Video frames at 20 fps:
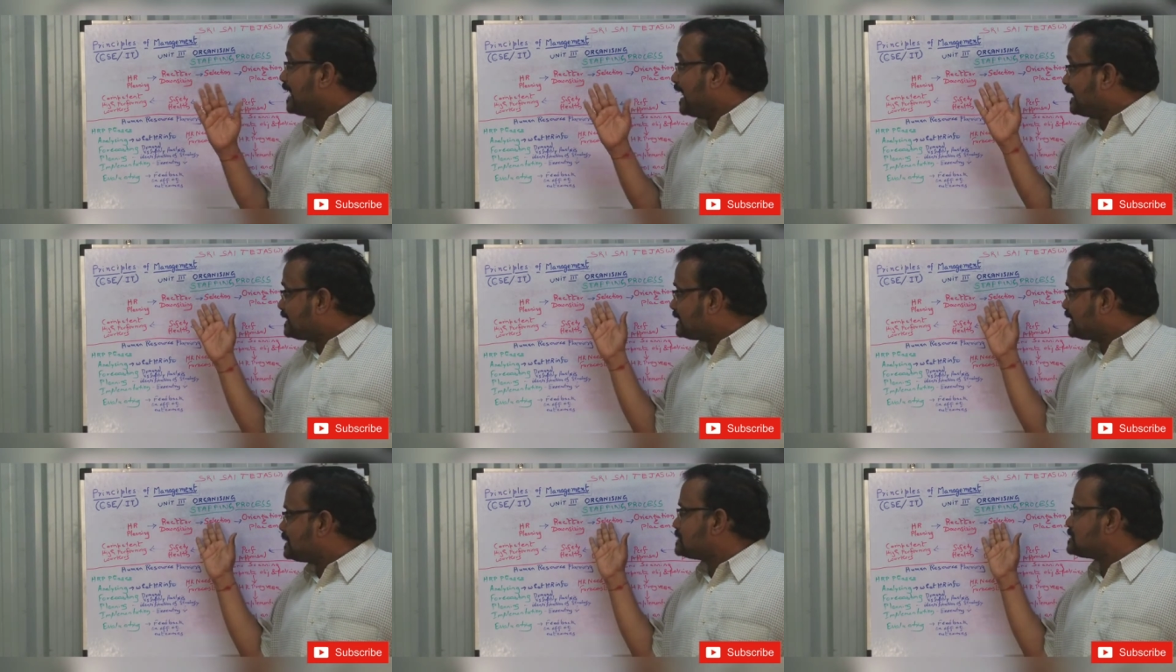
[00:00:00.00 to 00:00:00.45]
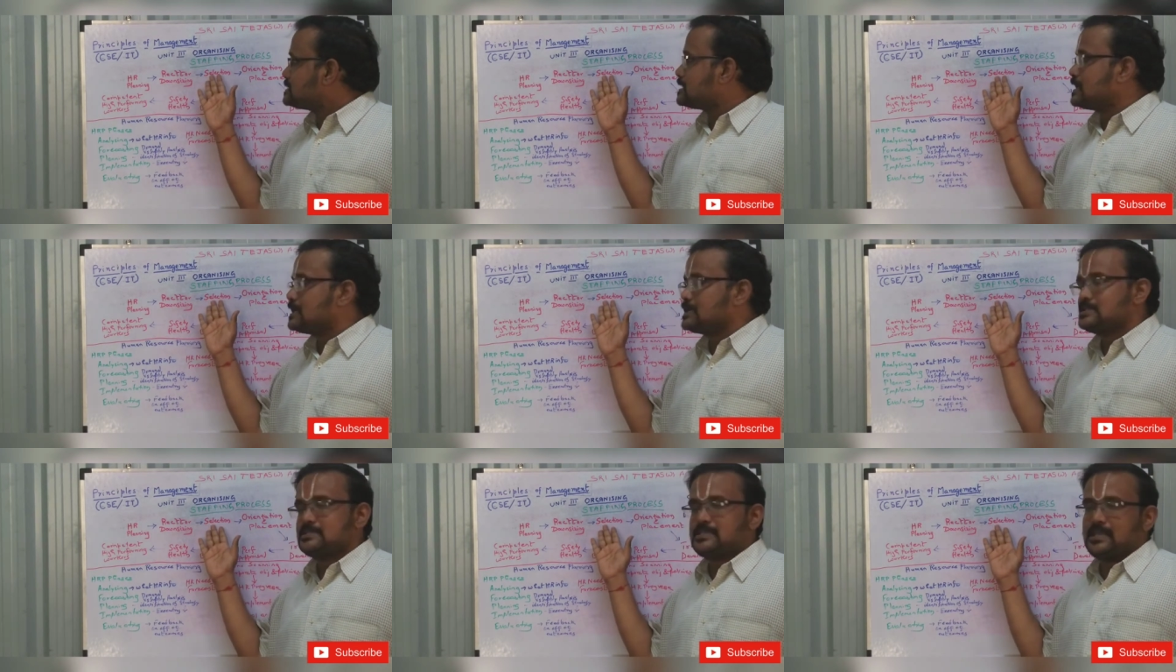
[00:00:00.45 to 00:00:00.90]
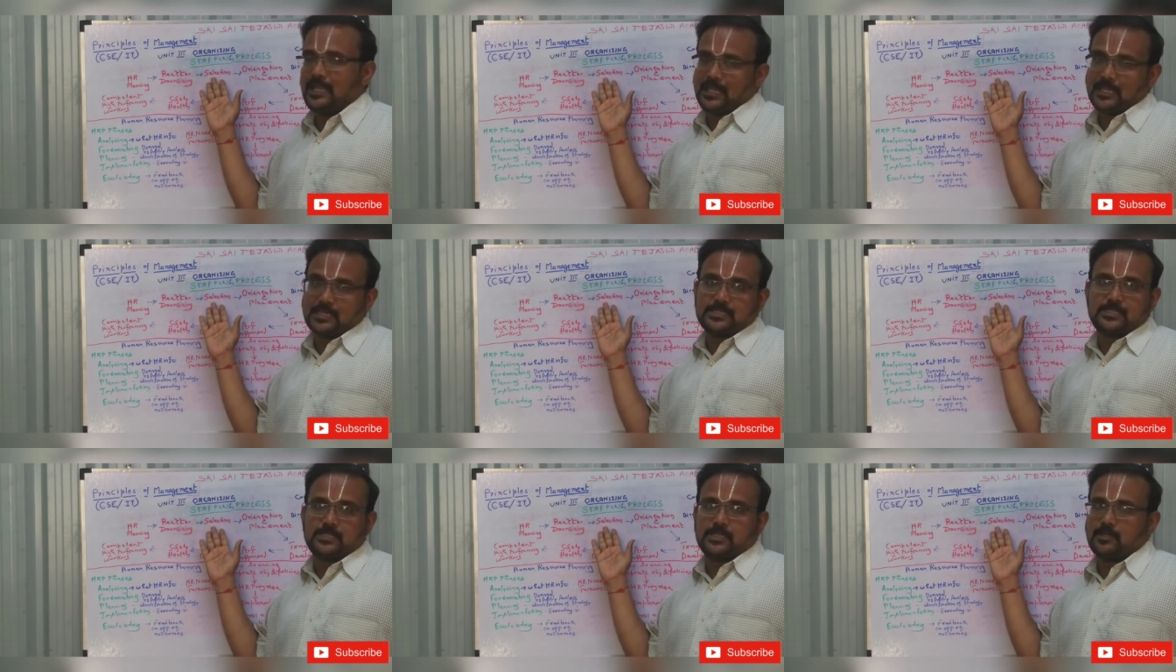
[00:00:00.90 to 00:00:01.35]
That is
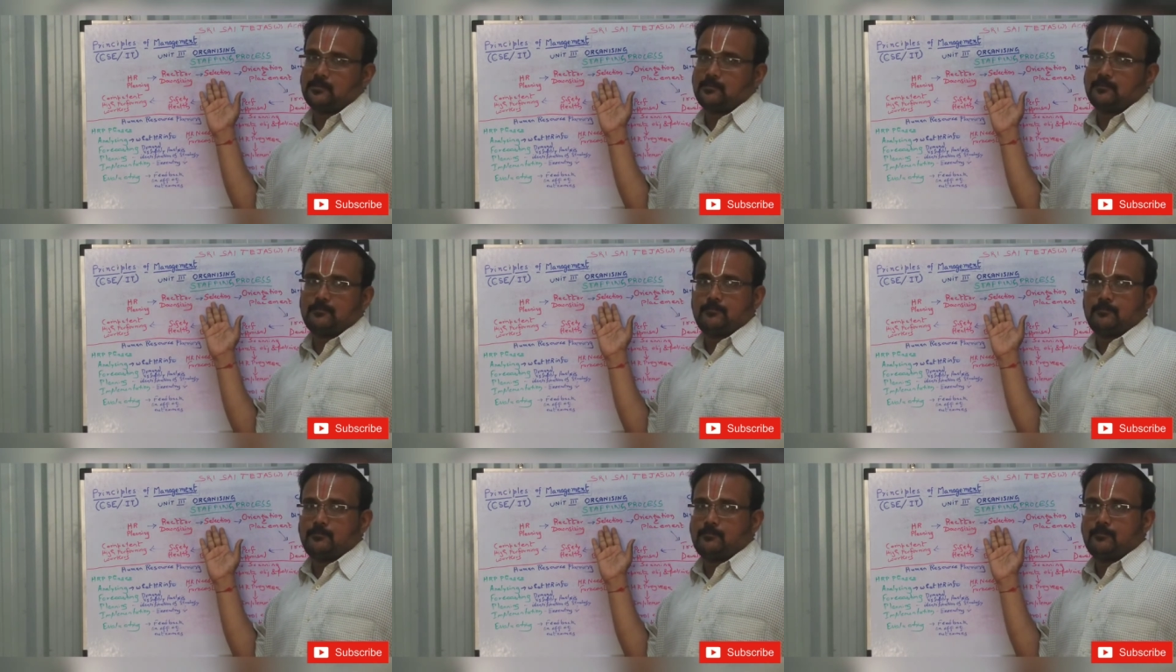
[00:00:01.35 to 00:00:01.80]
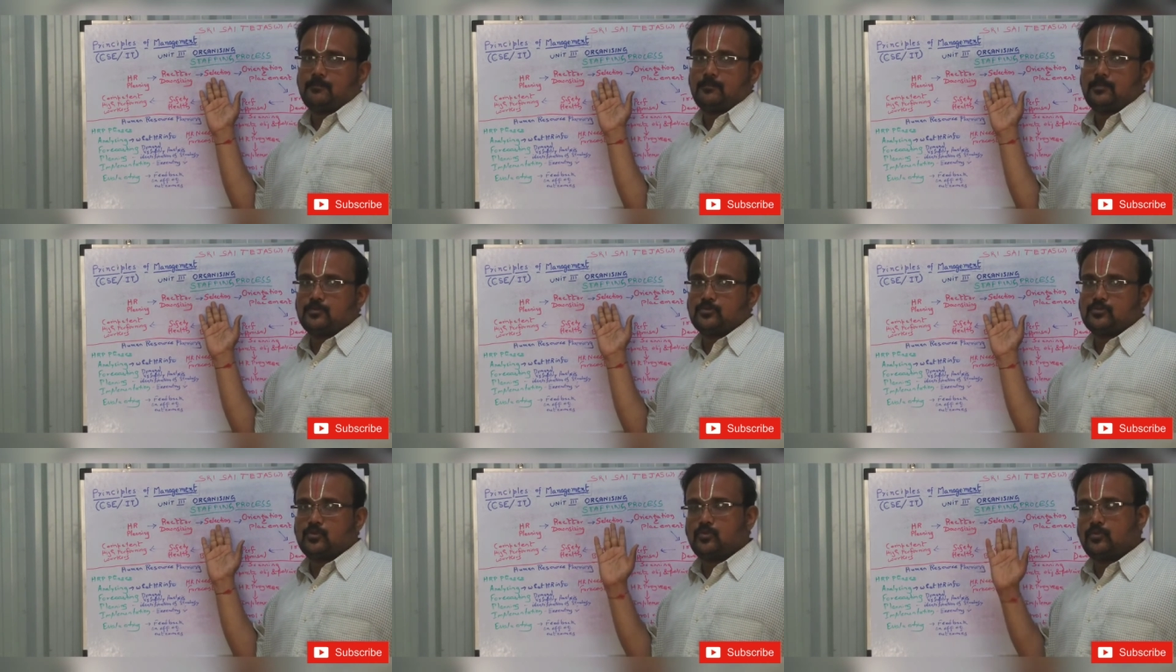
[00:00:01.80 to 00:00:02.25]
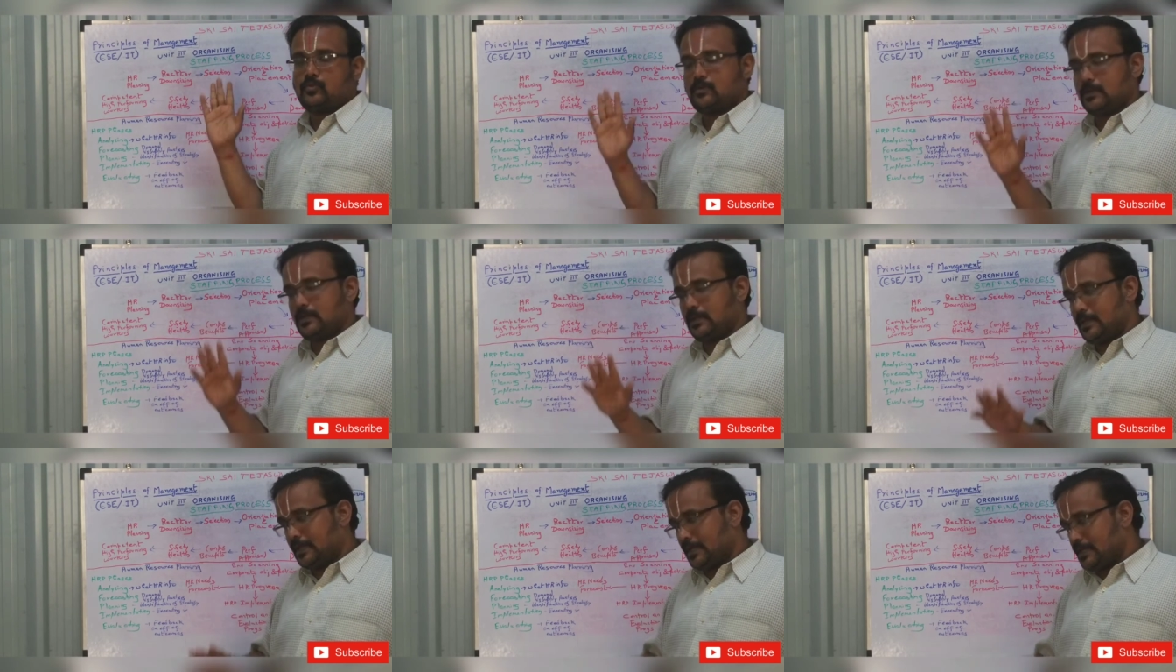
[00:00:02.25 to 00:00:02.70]
selection.
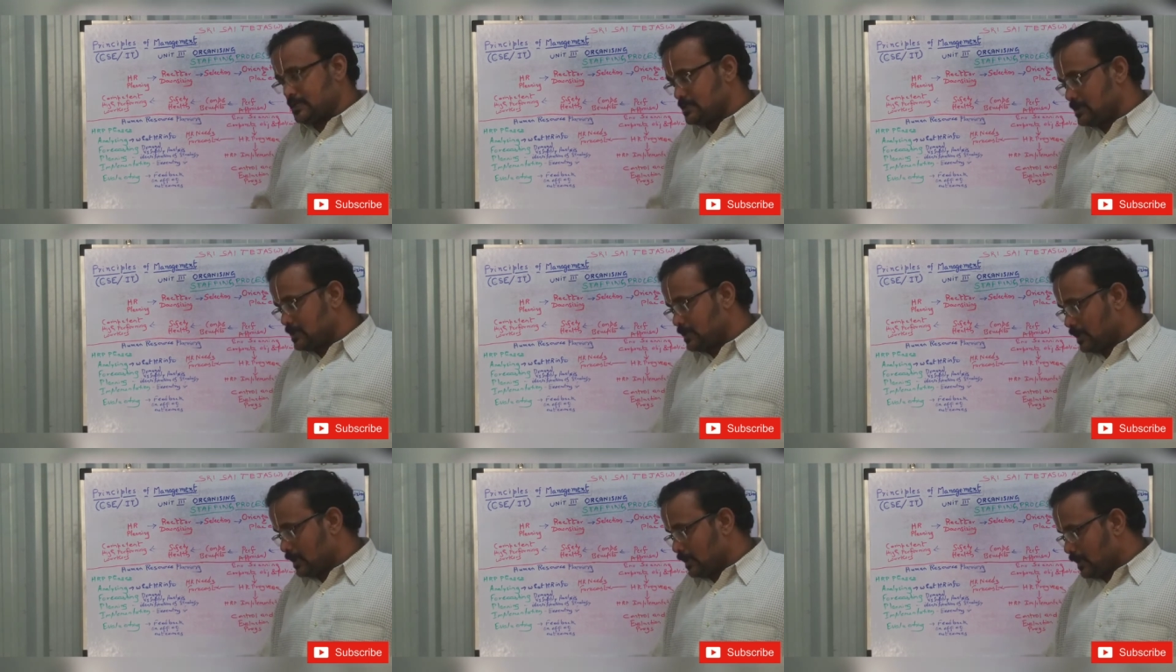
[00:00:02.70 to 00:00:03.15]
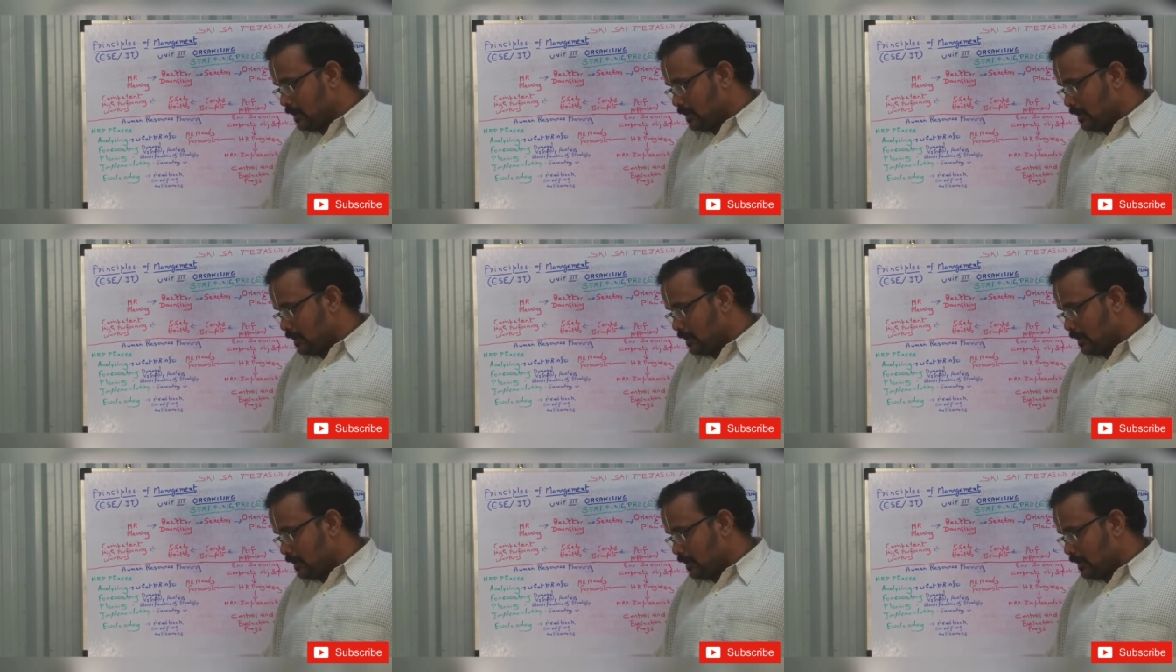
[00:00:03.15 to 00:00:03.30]
So there's